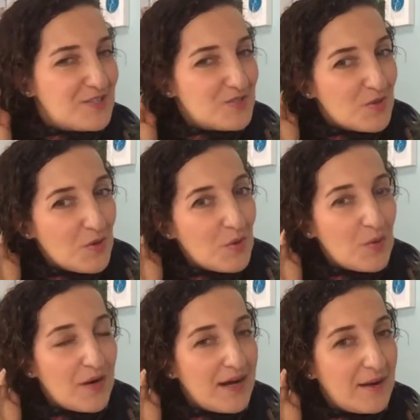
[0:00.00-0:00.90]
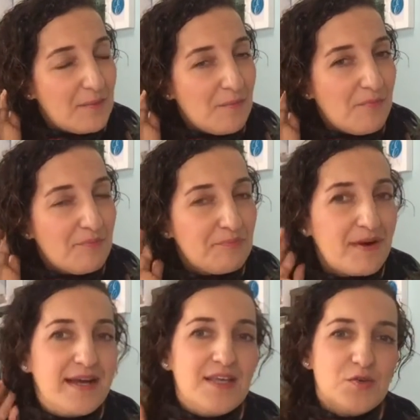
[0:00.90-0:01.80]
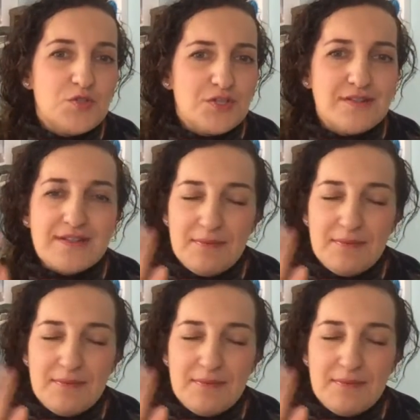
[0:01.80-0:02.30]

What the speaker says: So my usual,